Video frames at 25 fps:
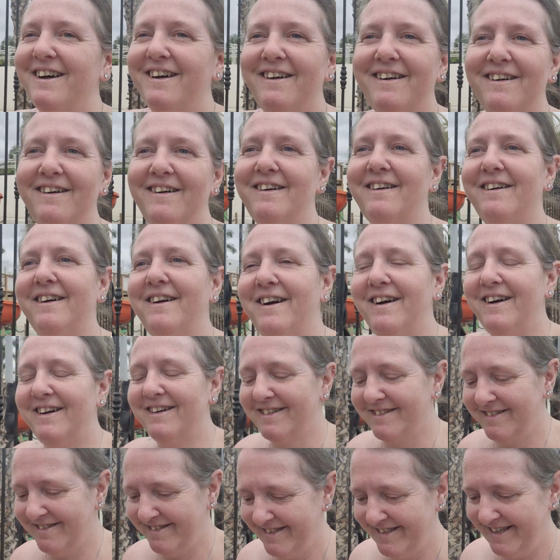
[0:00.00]
ah,
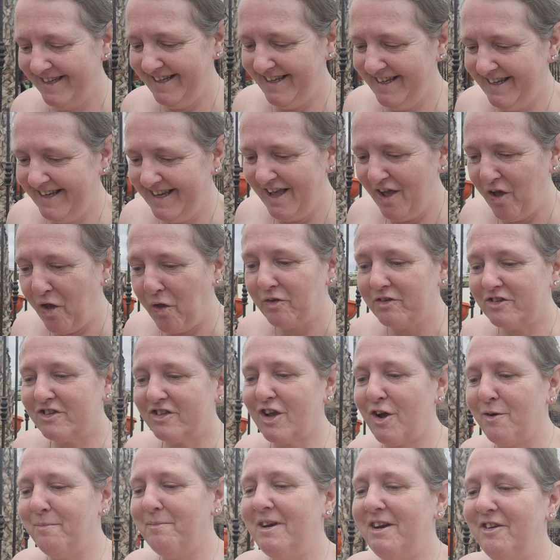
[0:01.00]

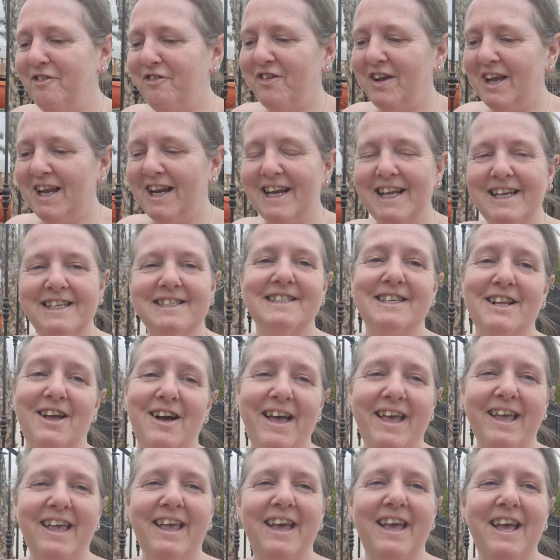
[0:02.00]
so many feelings,
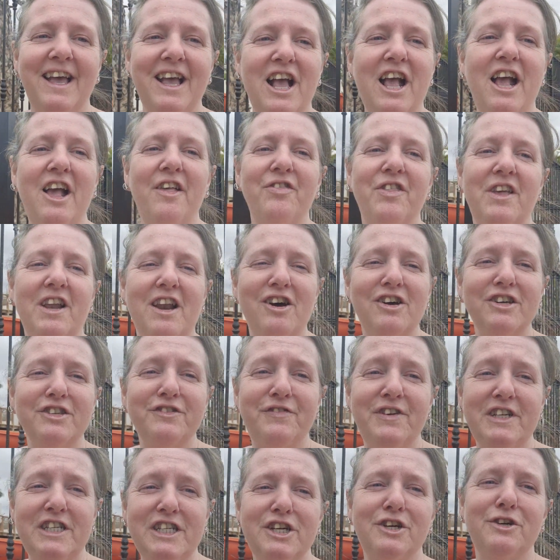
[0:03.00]
like the last
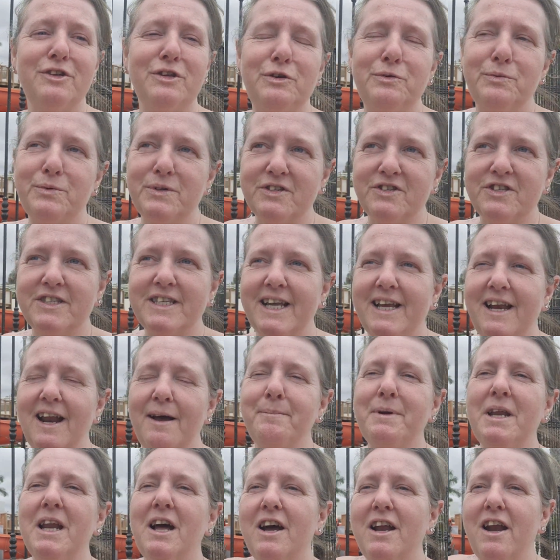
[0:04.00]
video you would have seen, I
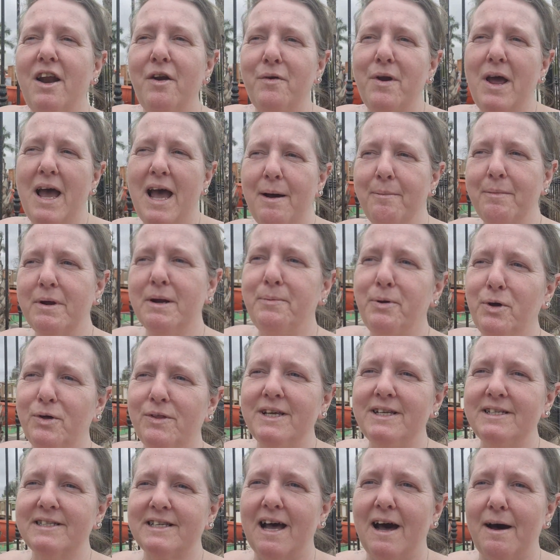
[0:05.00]
mean I don't know how I'm going to put
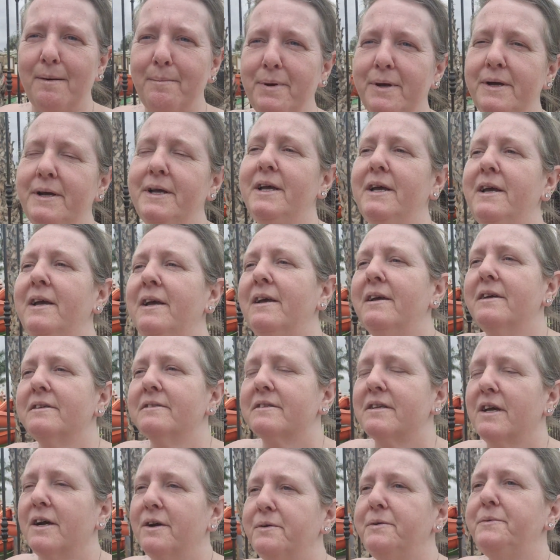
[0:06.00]
these up,
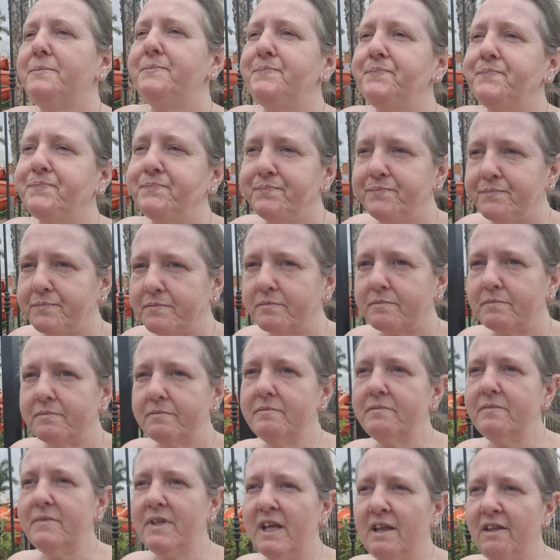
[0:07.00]
so
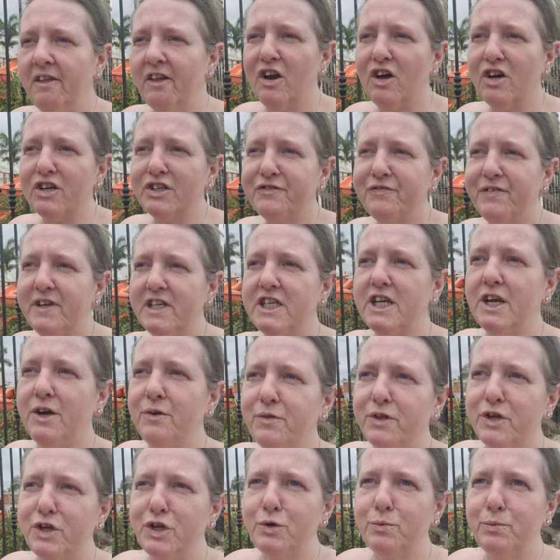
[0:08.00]
the last video
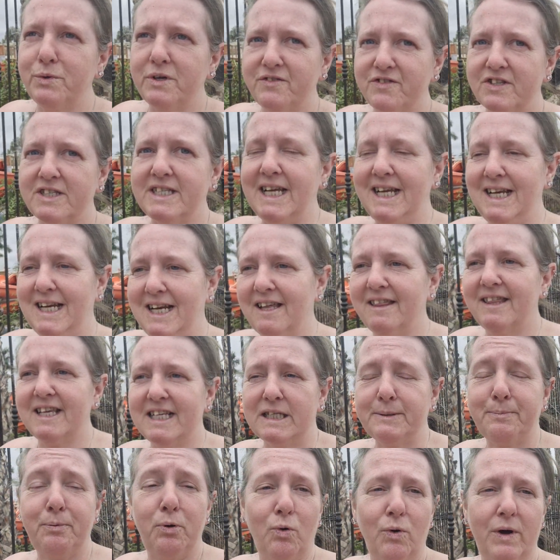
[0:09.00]
that you would have seen at
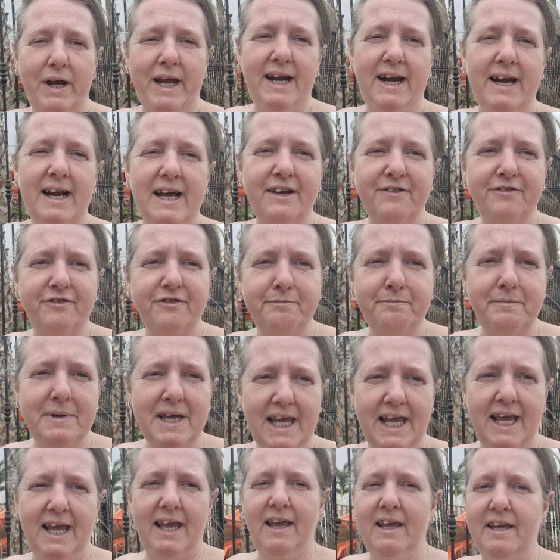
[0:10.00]
this point of
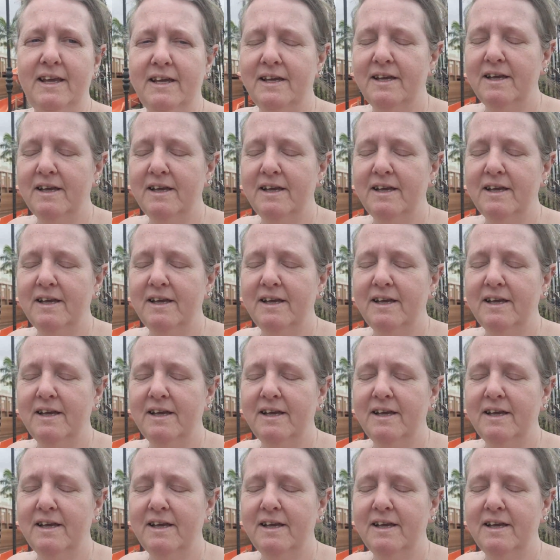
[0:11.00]
me